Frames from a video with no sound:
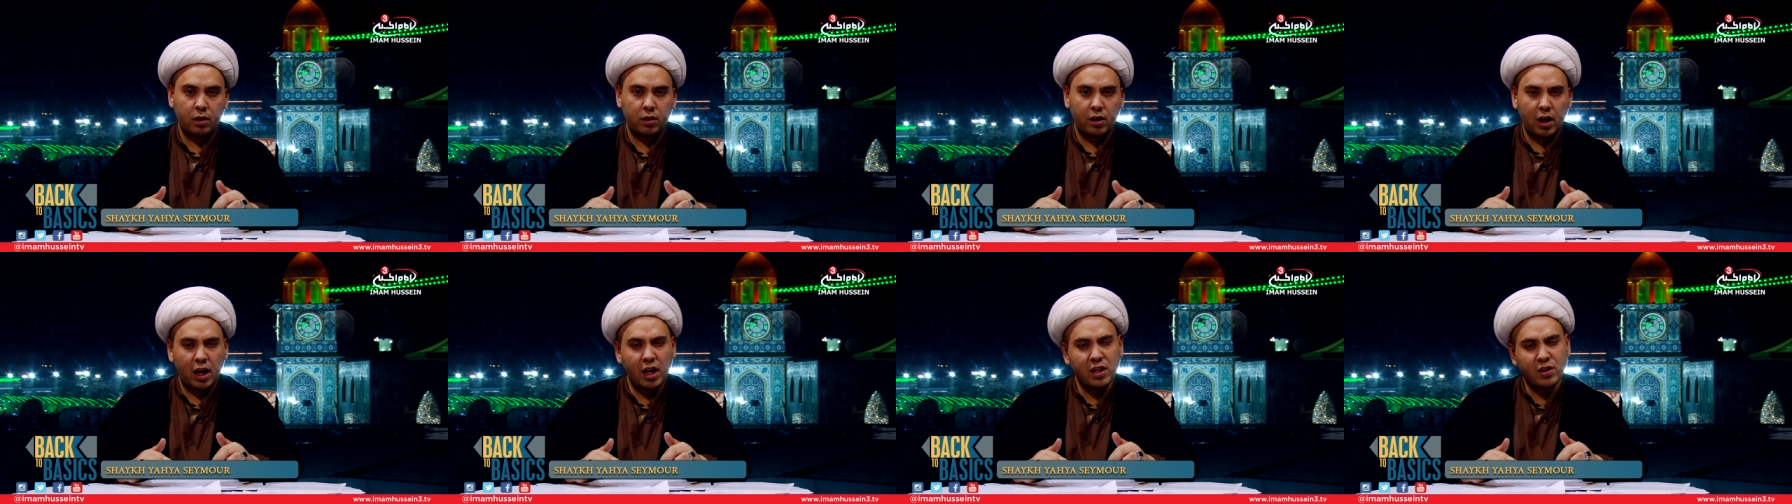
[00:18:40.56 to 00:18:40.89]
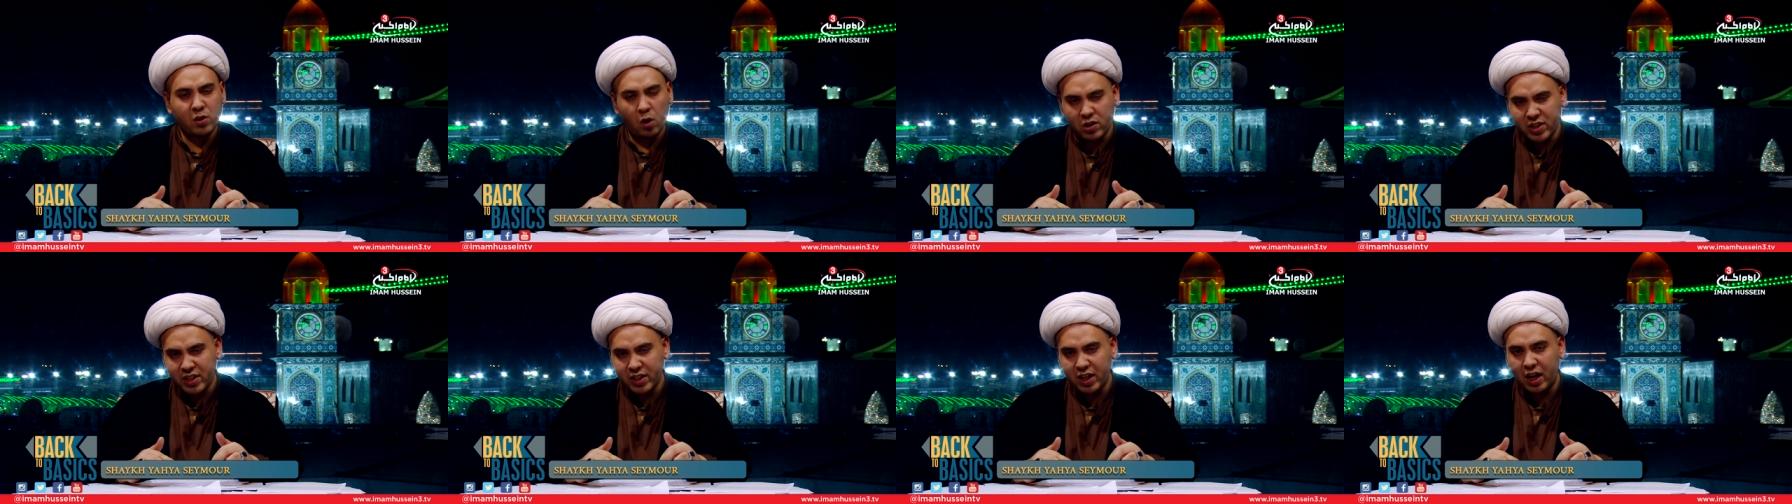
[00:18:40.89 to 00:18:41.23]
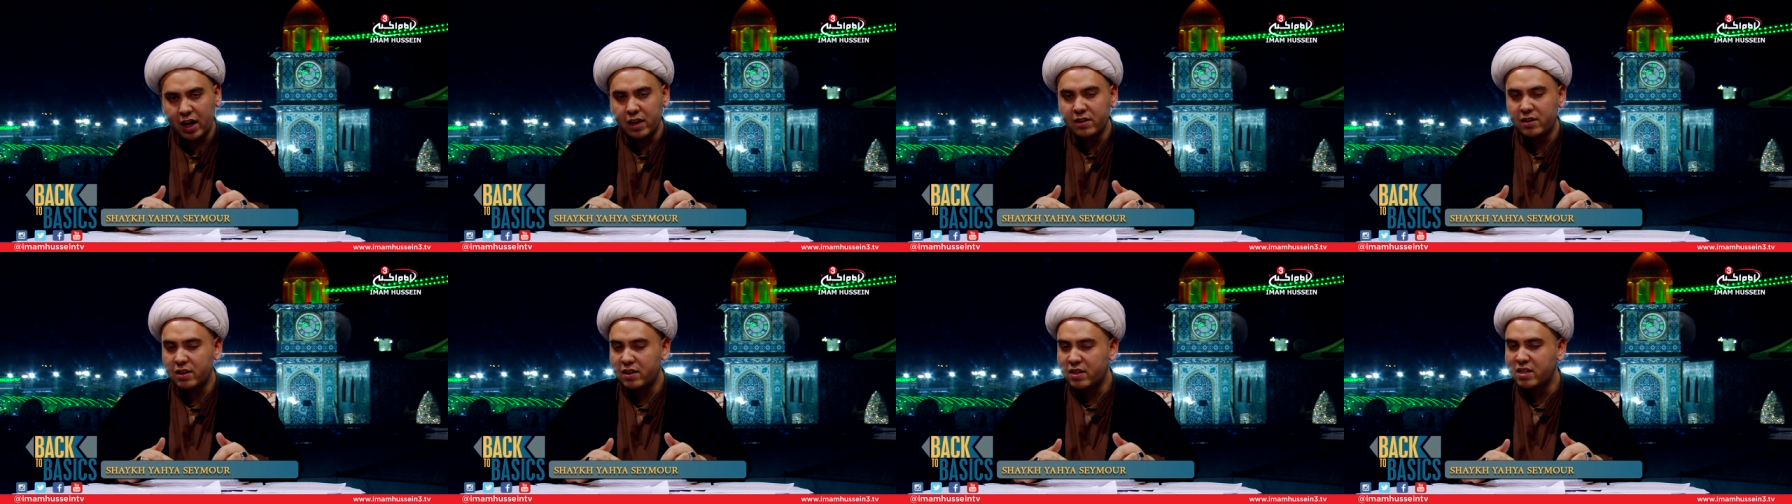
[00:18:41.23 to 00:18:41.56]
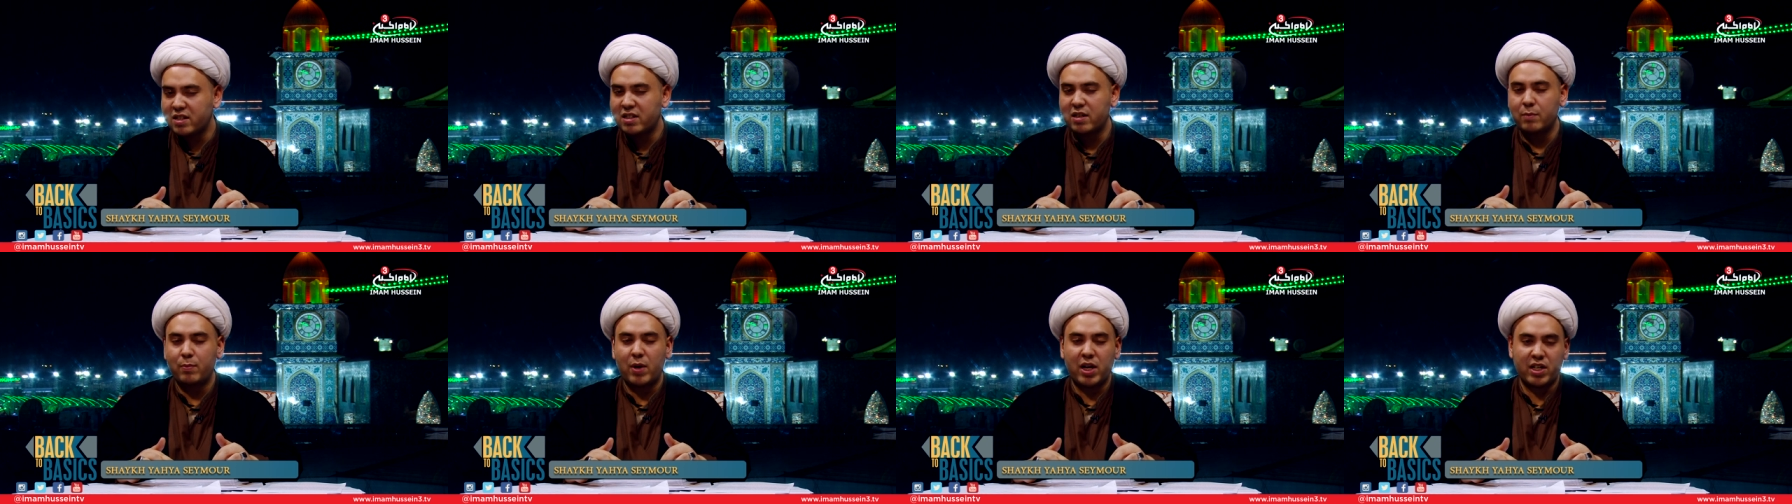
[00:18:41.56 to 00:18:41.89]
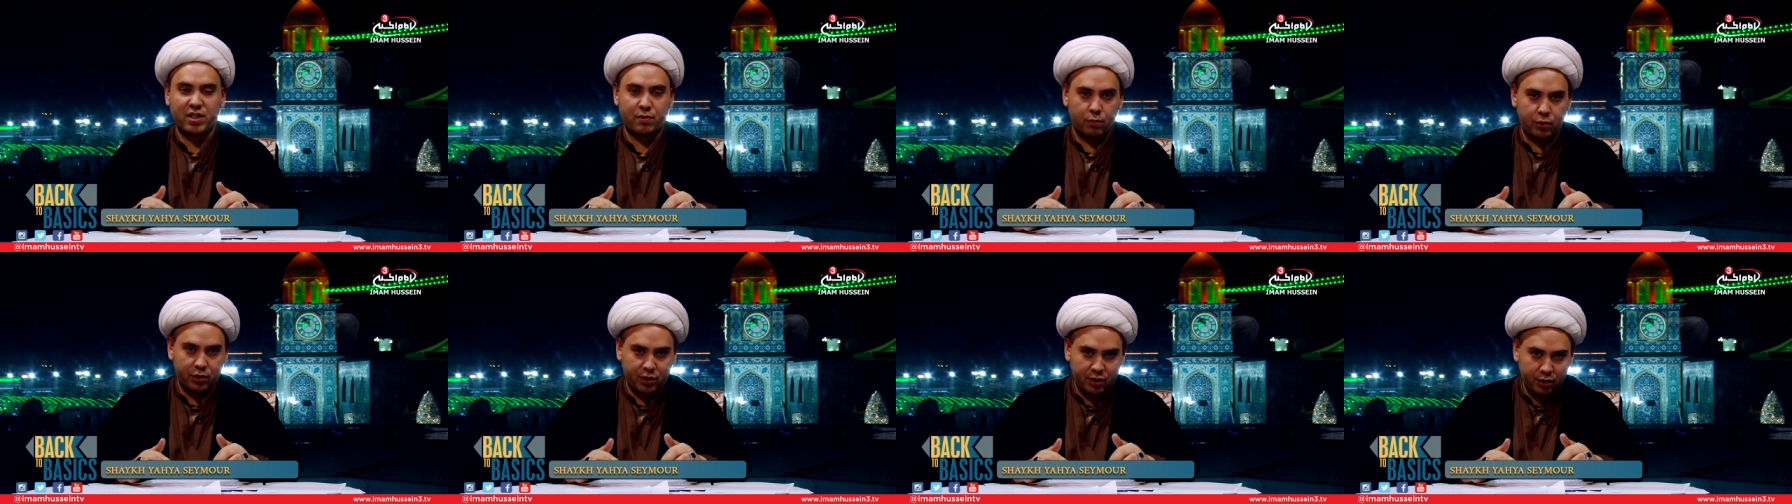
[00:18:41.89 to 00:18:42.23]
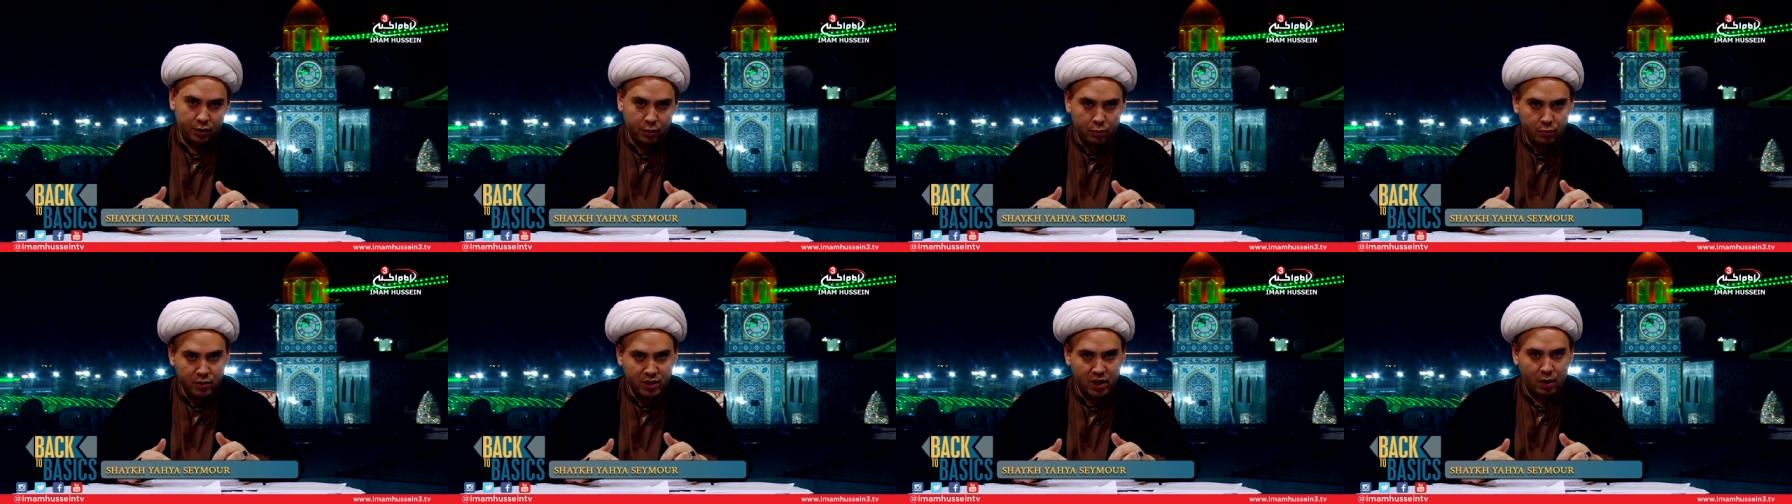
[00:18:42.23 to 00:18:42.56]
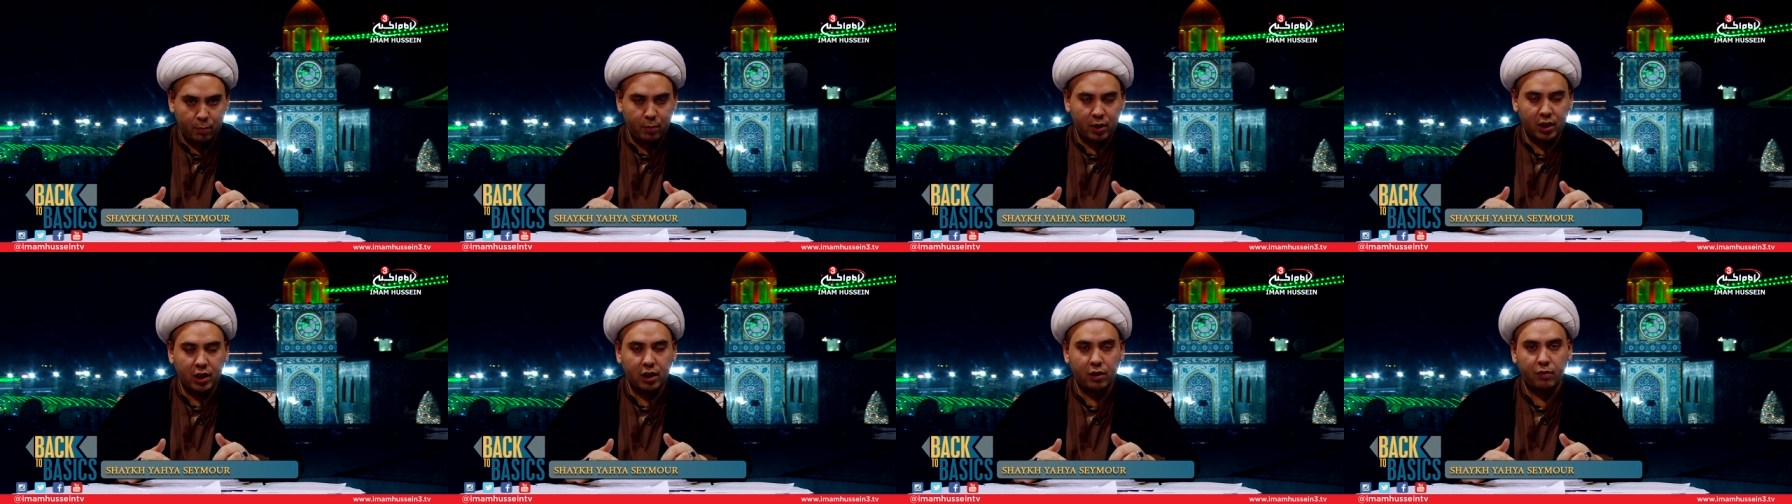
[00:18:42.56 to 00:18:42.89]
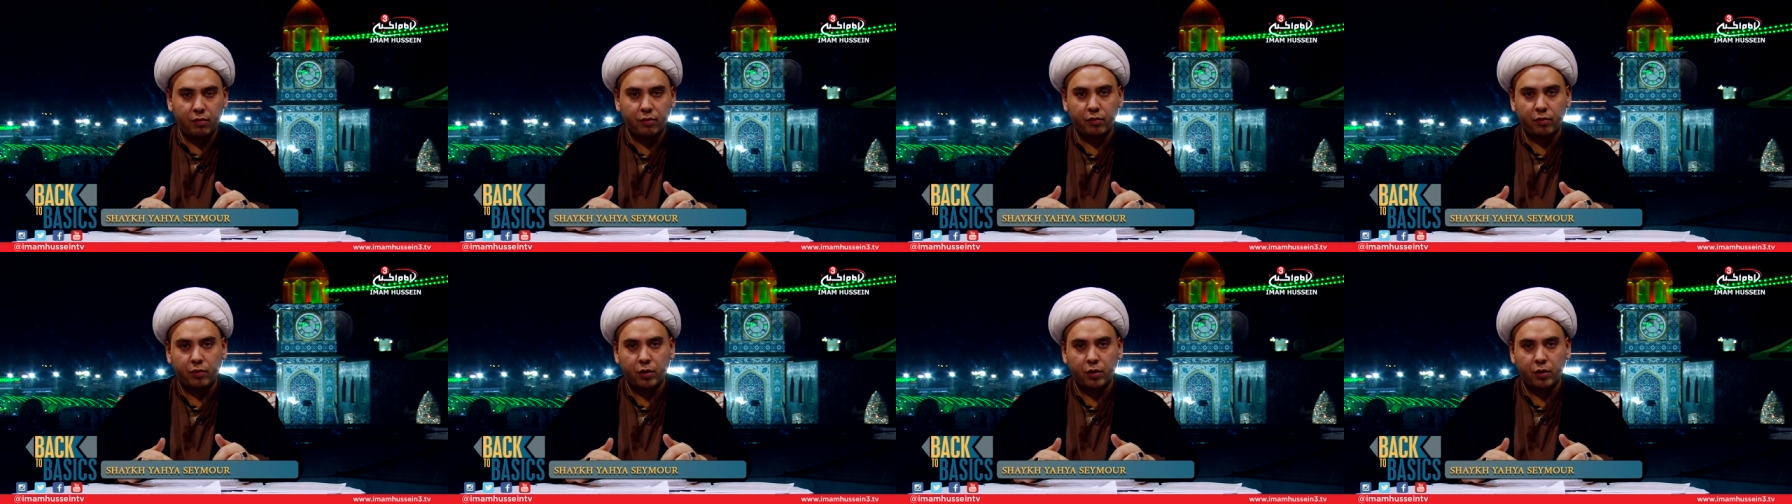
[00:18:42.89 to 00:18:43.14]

intoxicated is the best word to use, I believe,